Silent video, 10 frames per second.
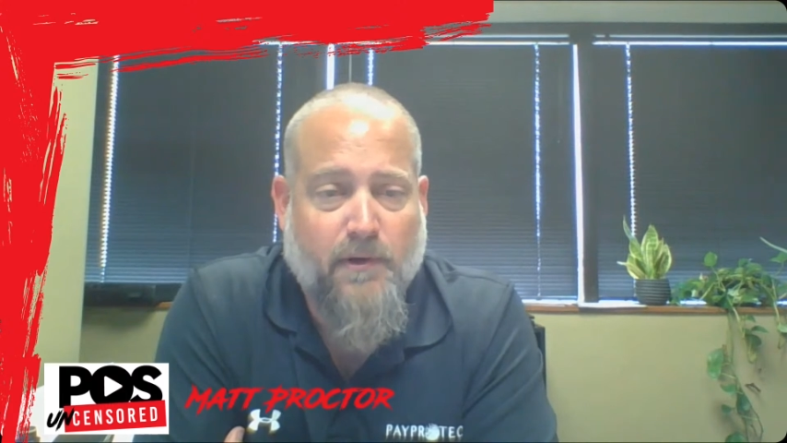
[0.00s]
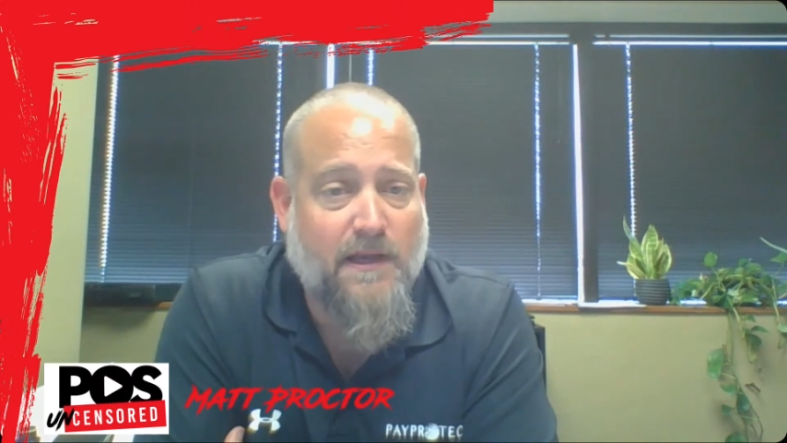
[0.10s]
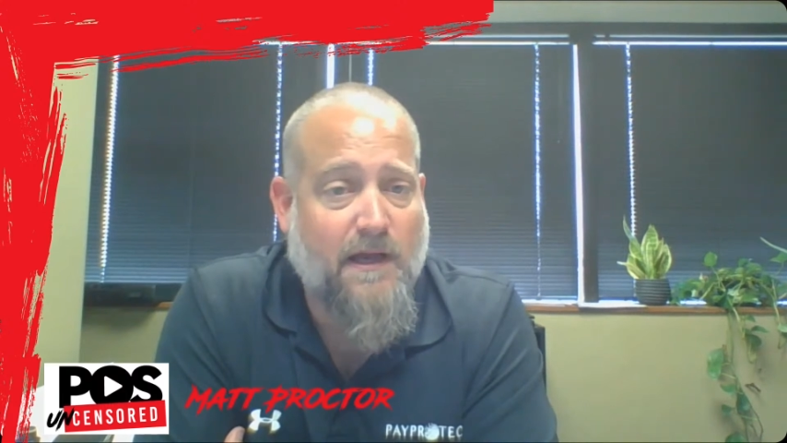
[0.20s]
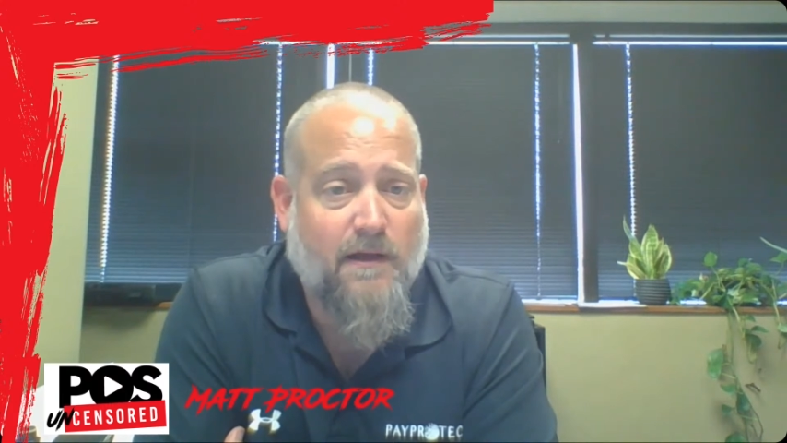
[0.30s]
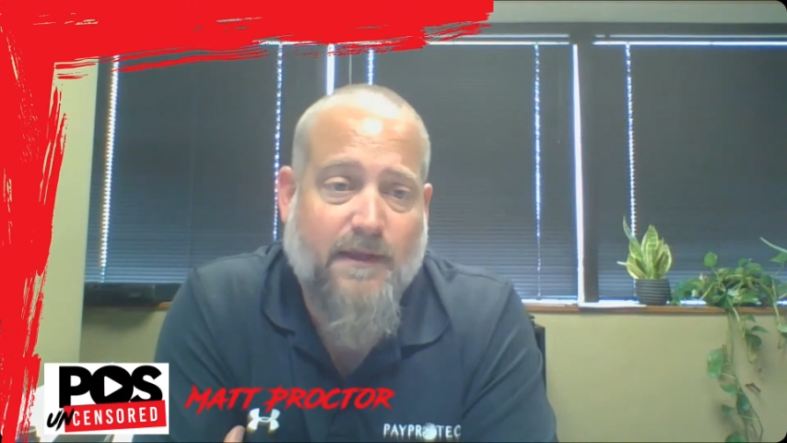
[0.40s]

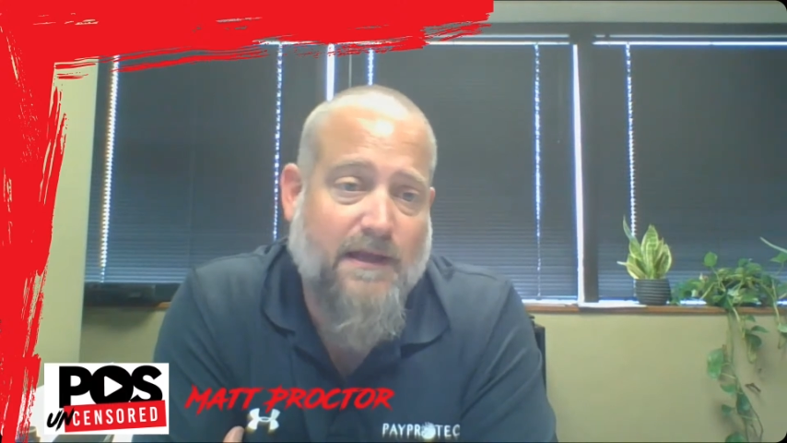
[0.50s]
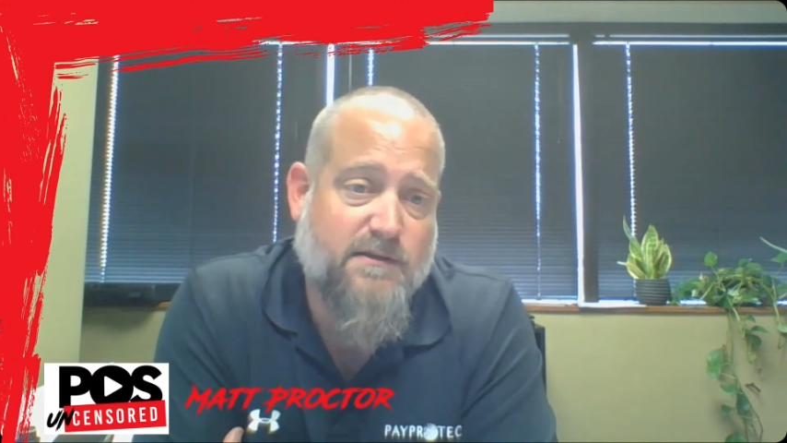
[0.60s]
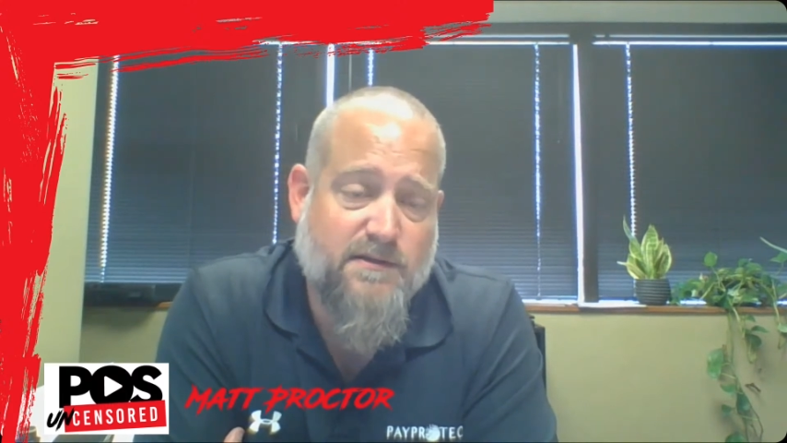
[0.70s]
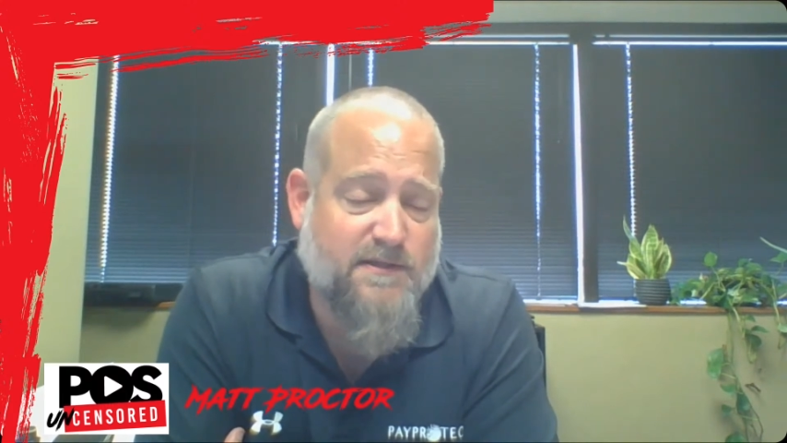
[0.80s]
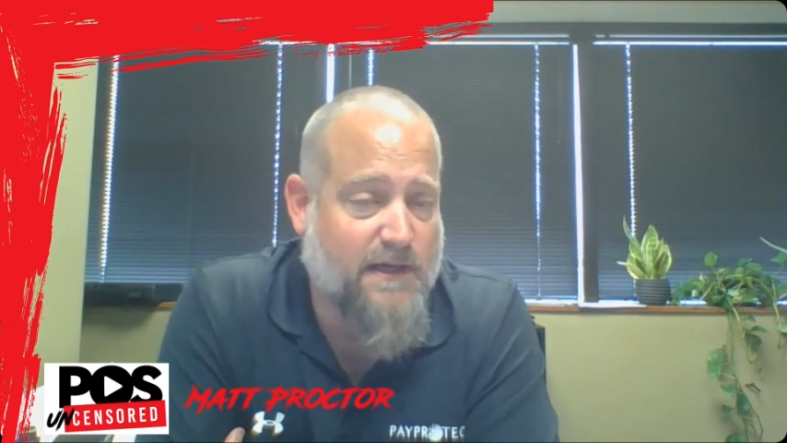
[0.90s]
But yeah, on
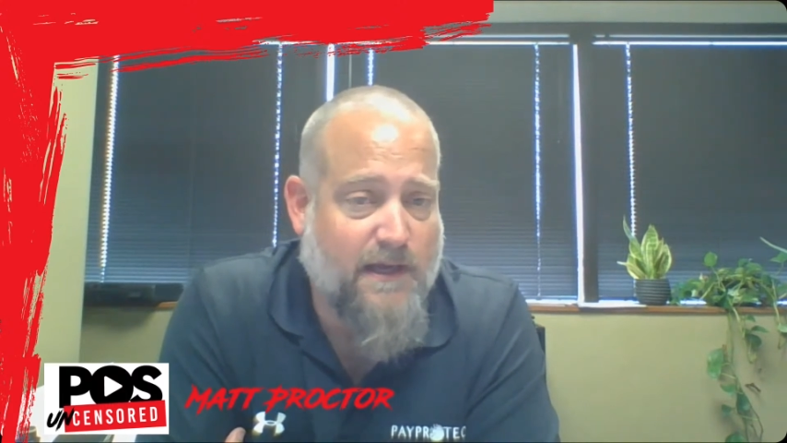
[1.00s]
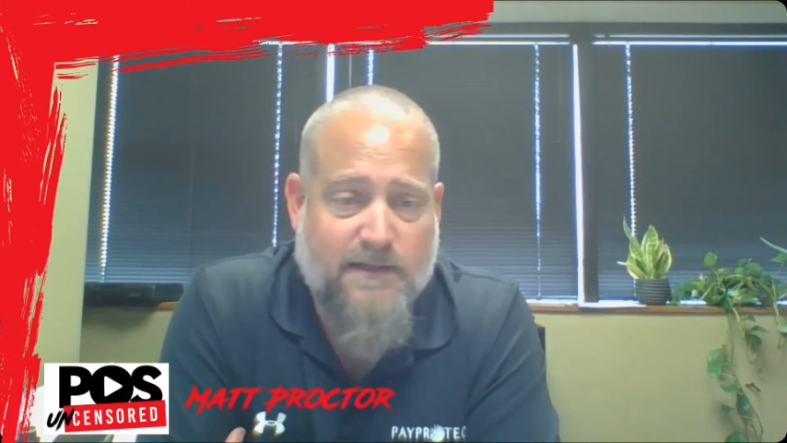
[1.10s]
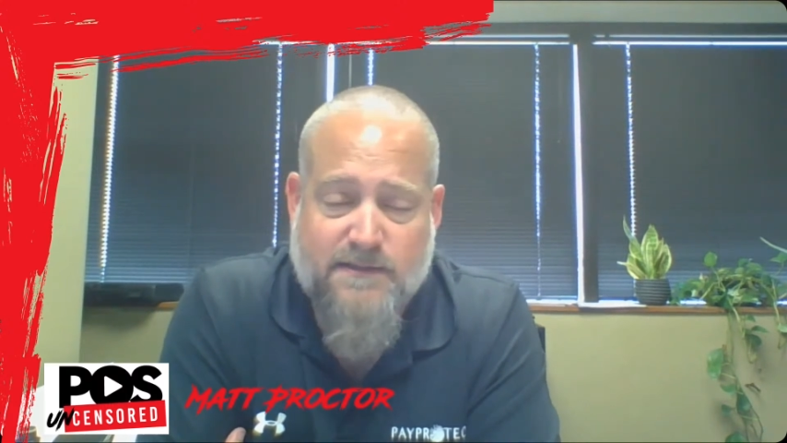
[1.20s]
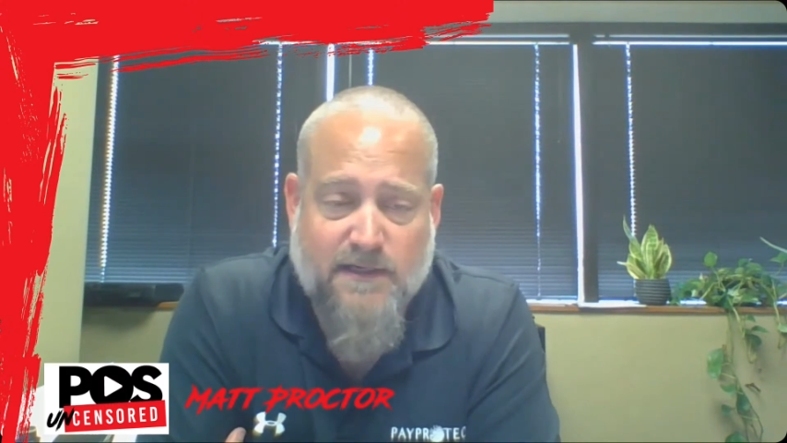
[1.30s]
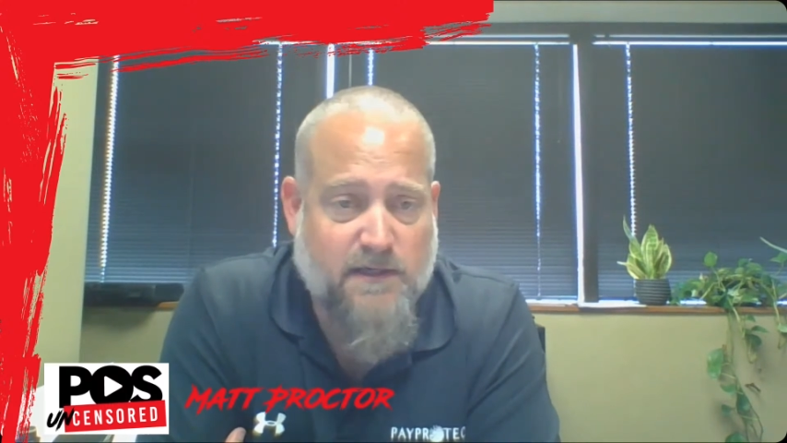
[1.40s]
the agent
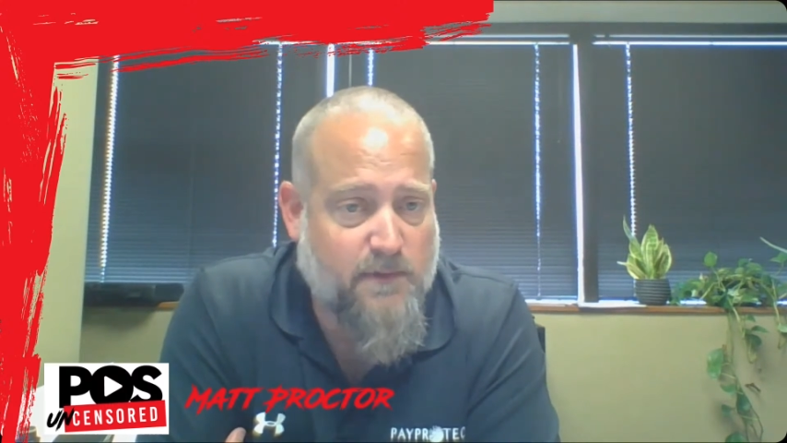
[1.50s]
side, I'd say